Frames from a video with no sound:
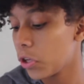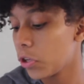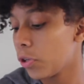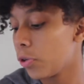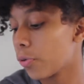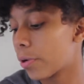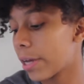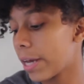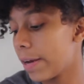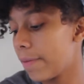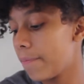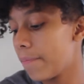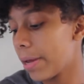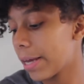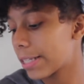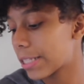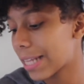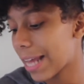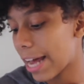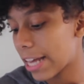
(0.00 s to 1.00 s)
You can
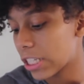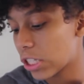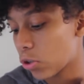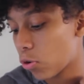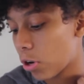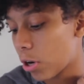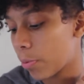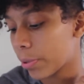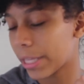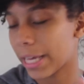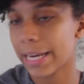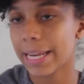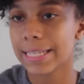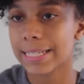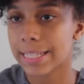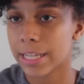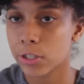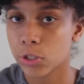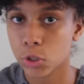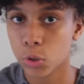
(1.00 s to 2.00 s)
mix castor oil with any
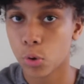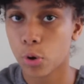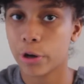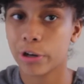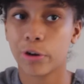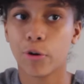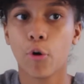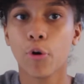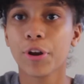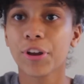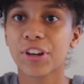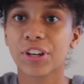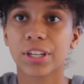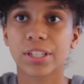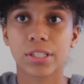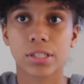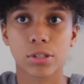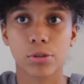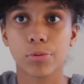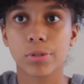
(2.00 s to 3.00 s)
essential oil, or you can
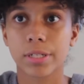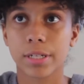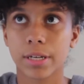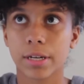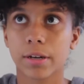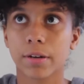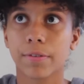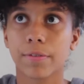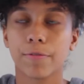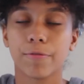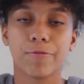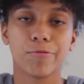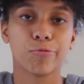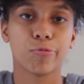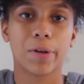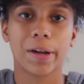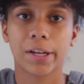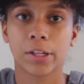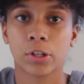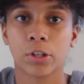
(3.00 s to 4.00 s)
just use it
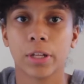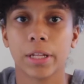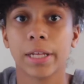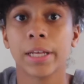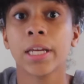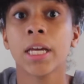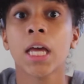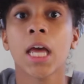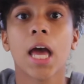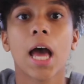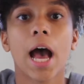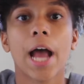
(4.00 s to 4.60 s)
regularly.